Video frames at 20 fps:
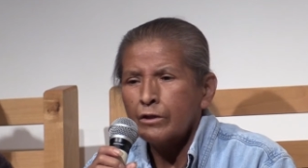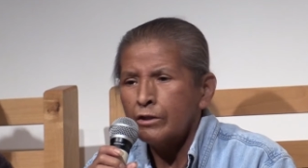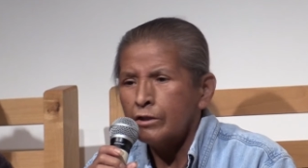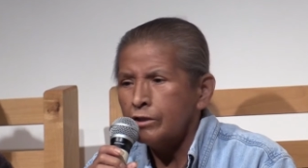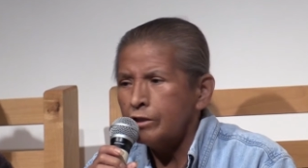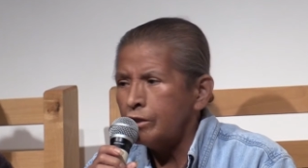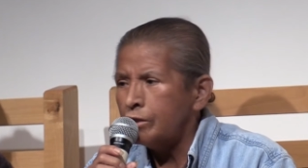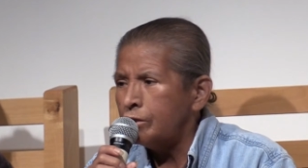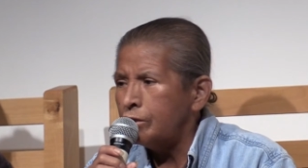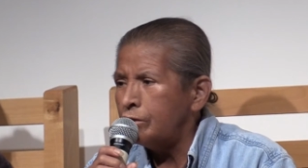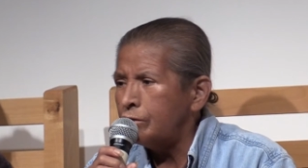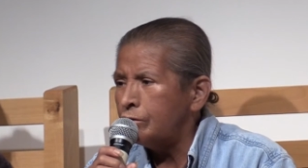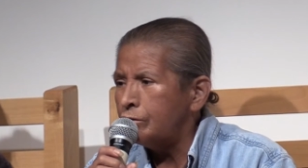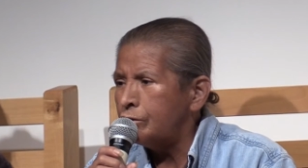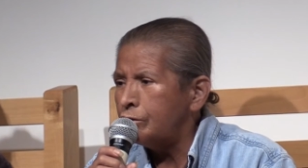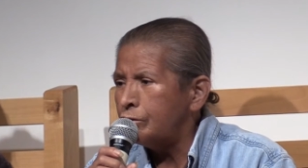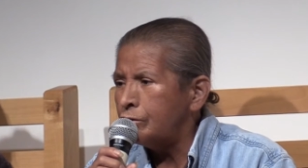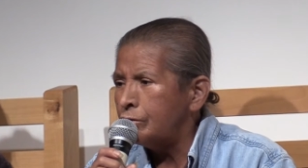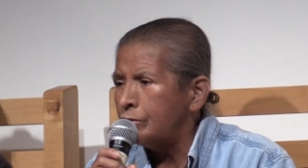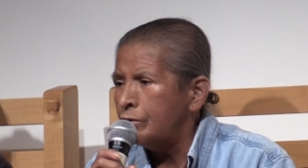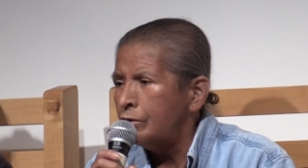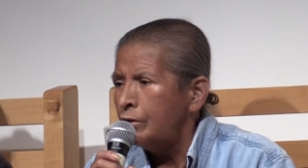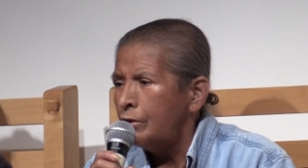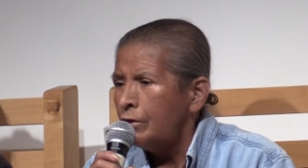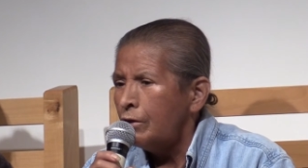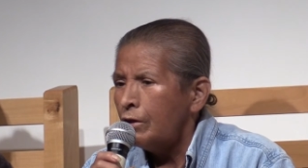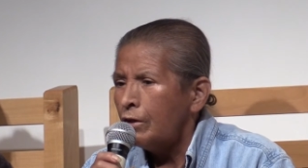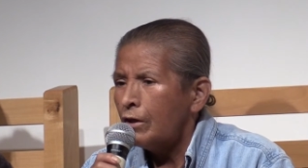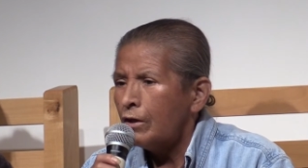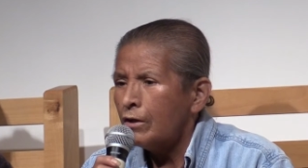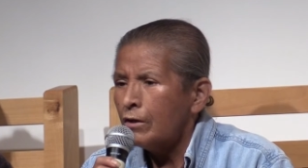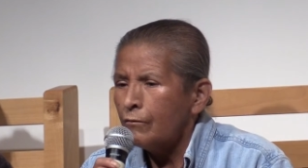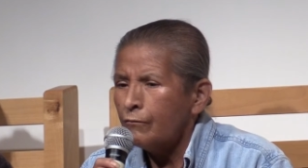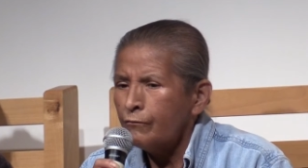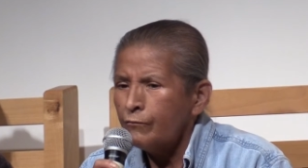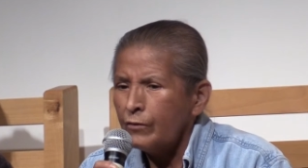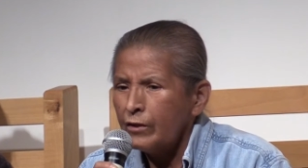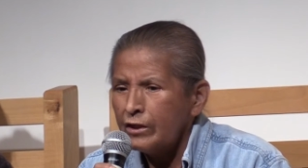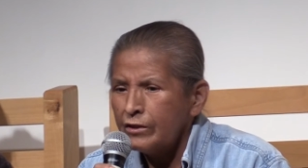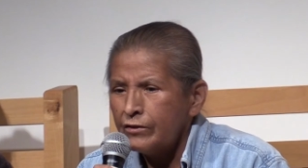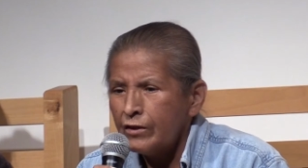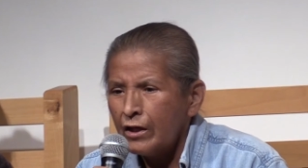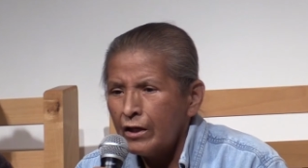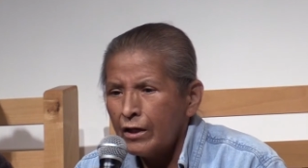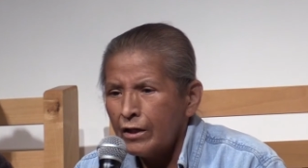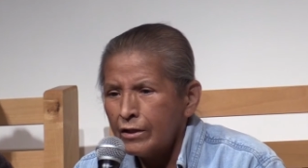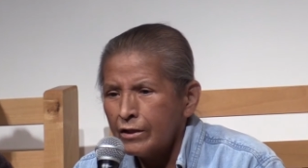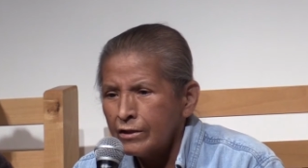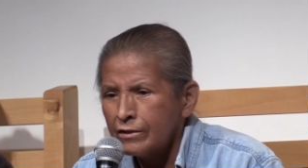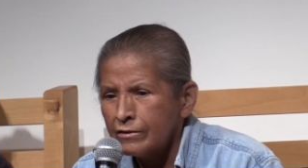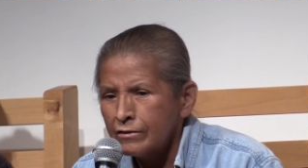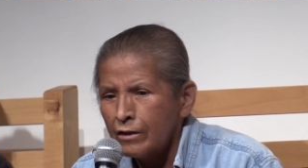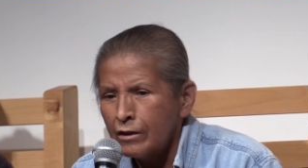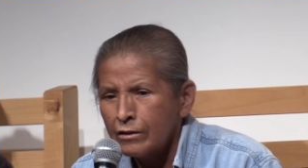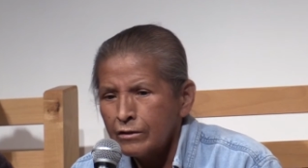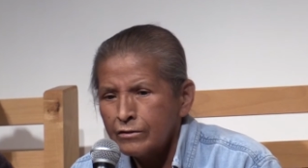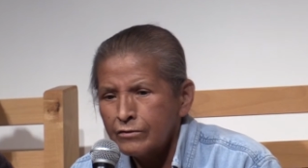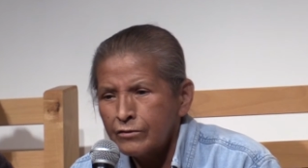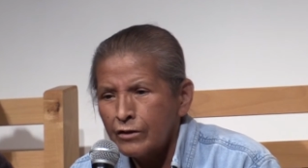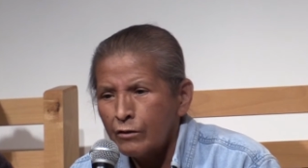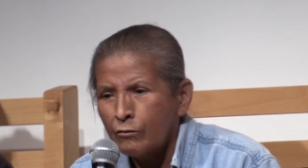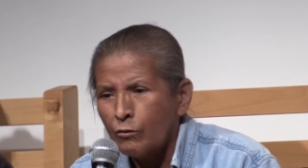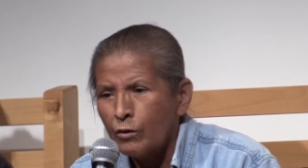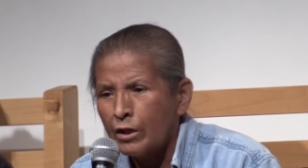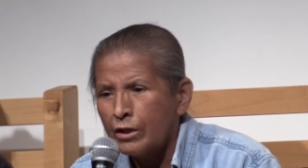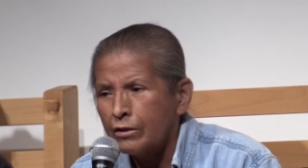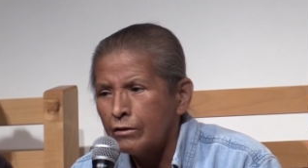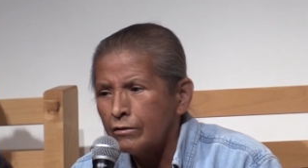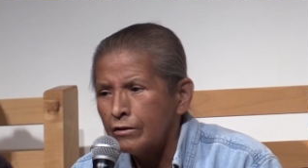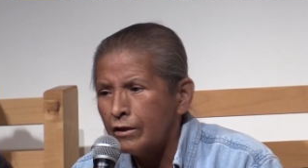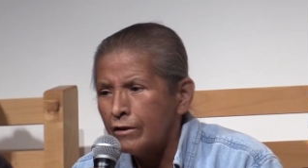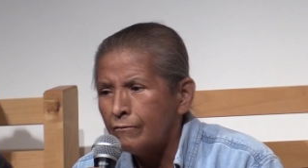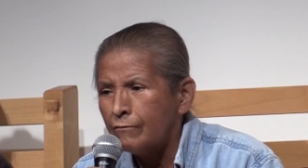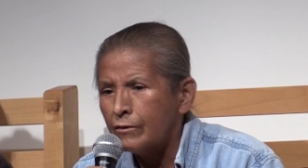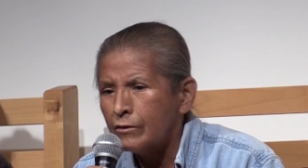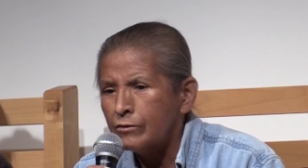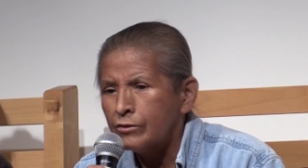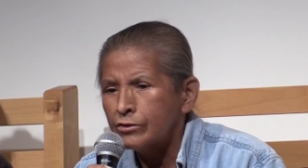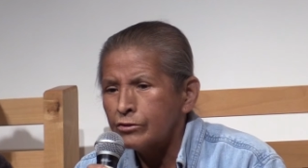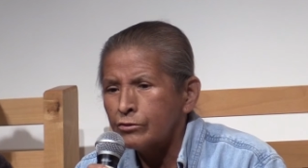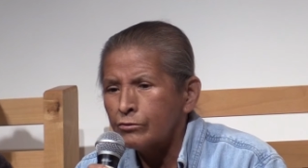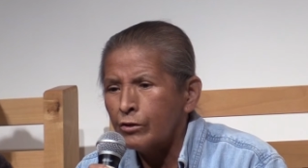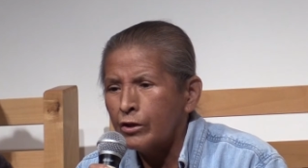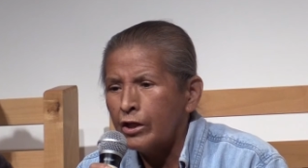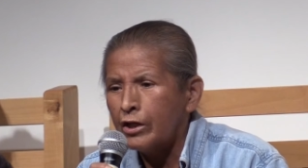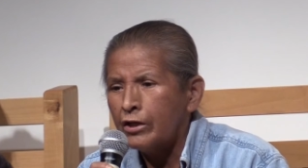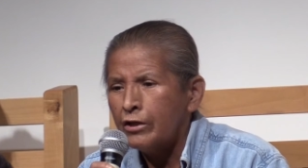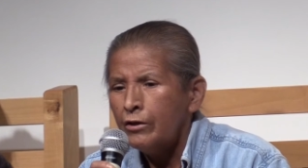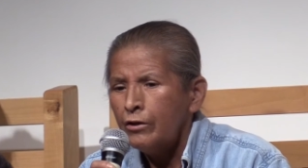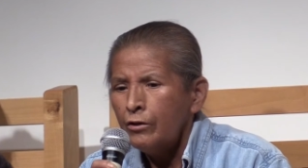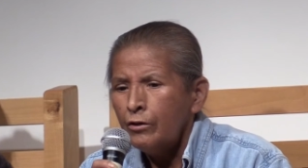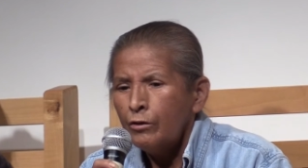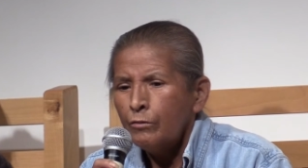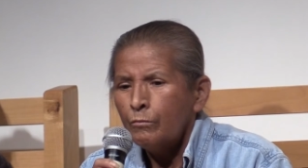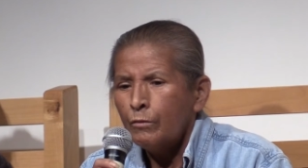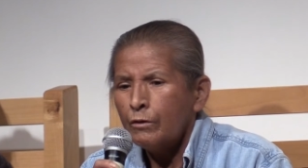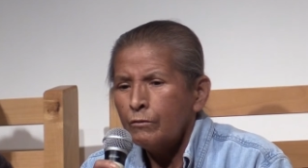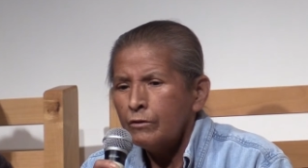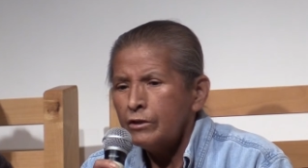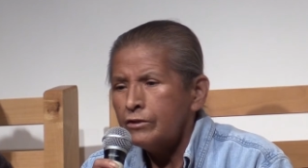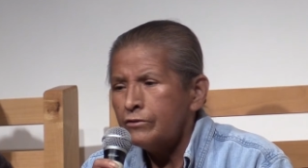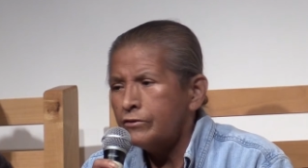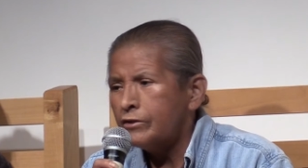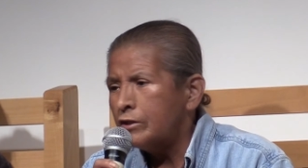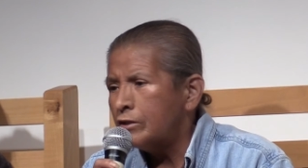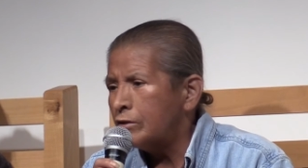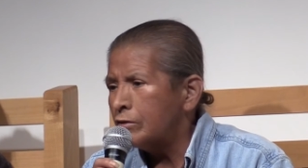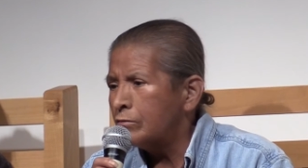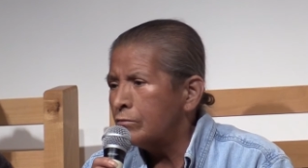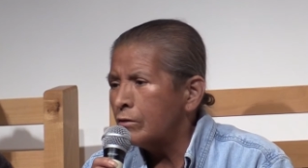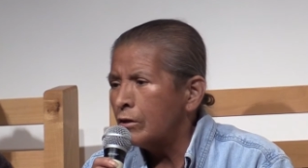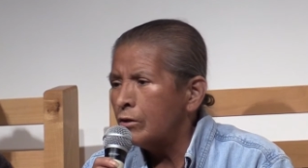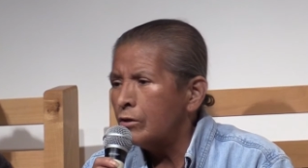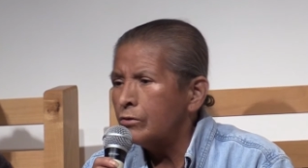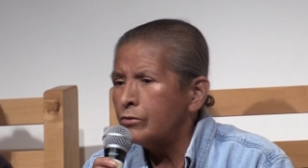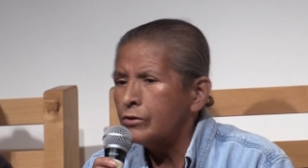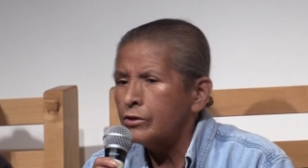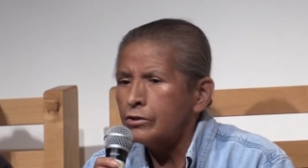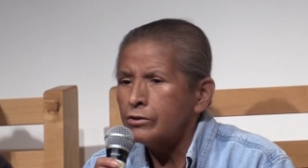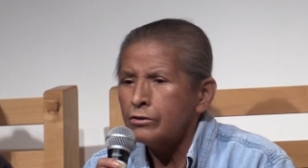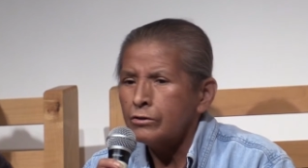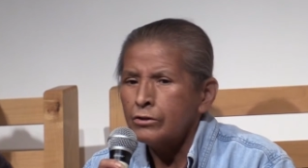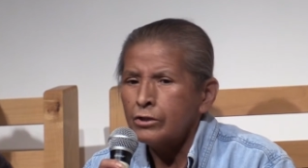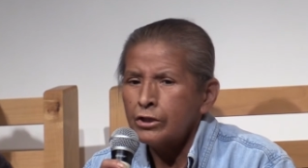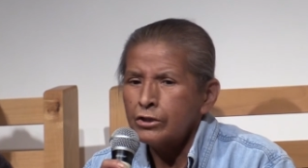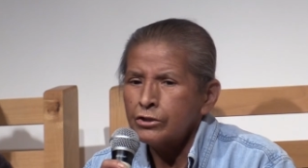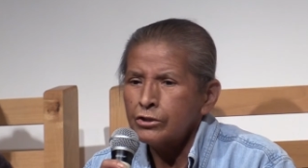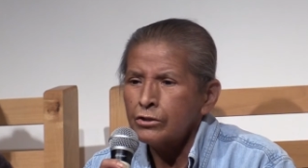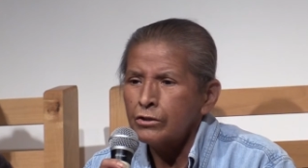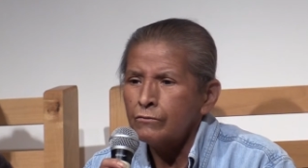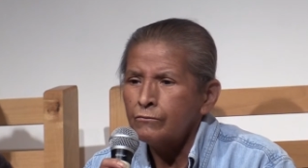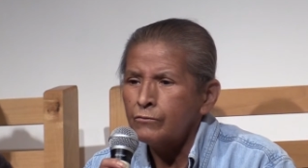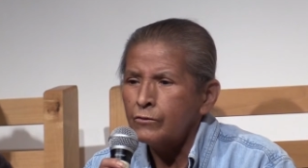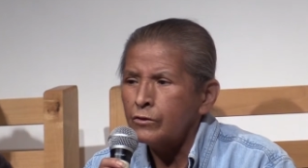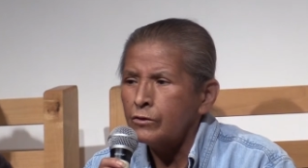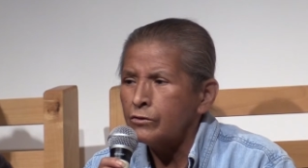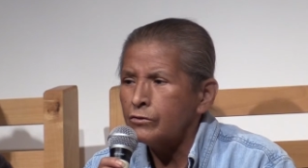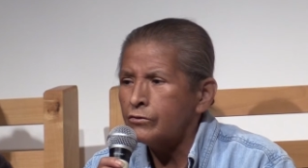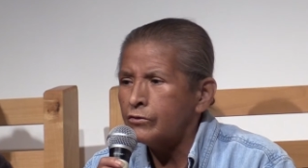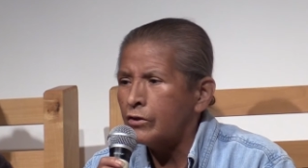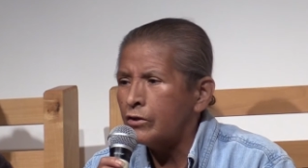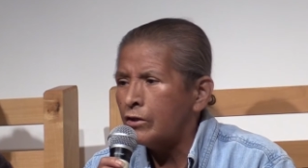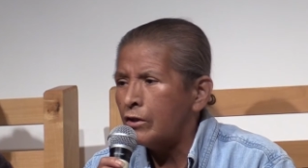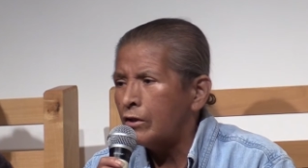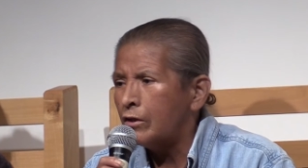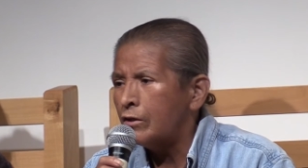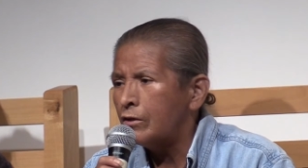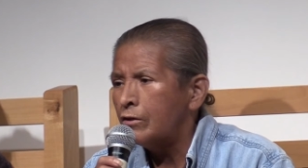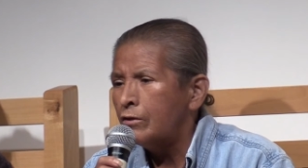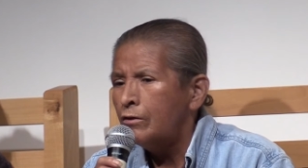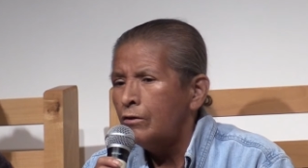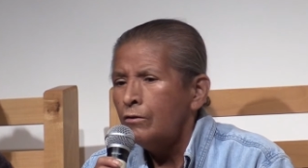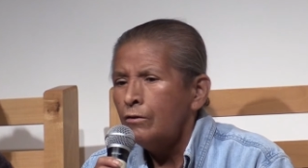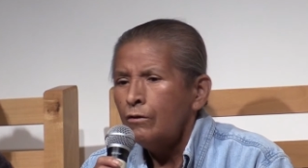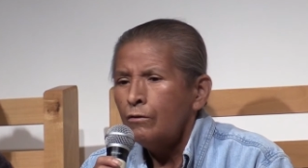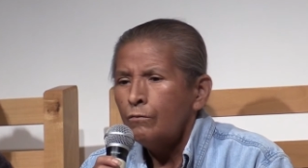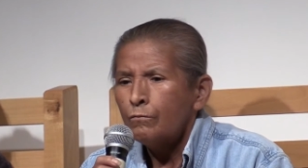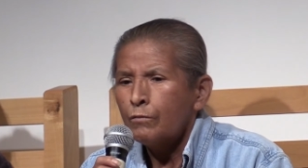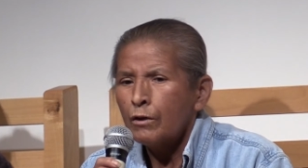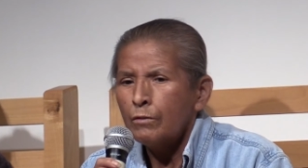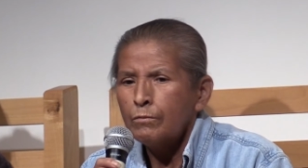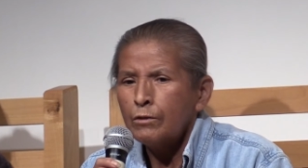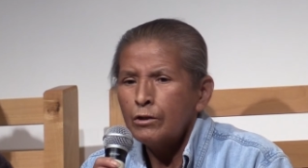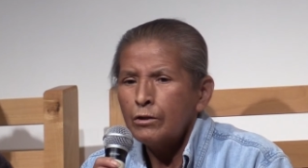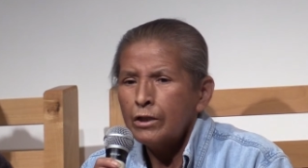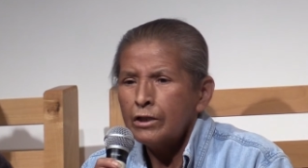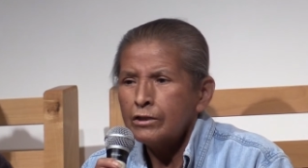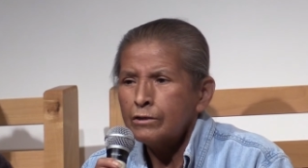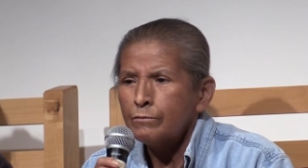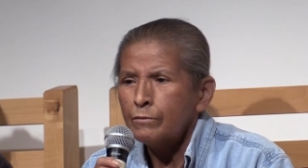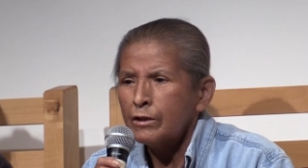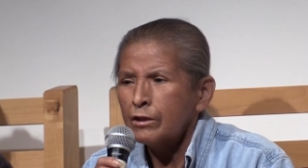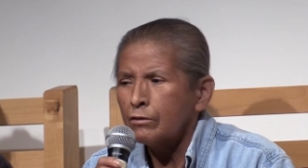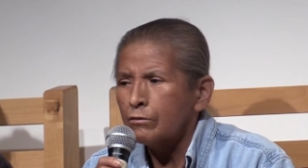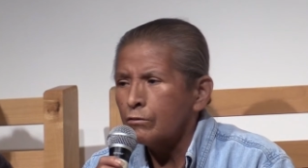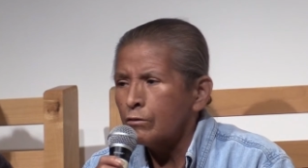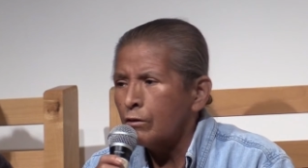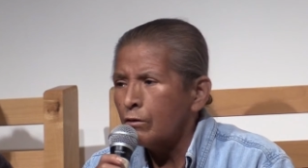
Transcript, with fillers: continue to uh, feed that as long as our water level is good but we still grow the traditional foods that our Pueblo has been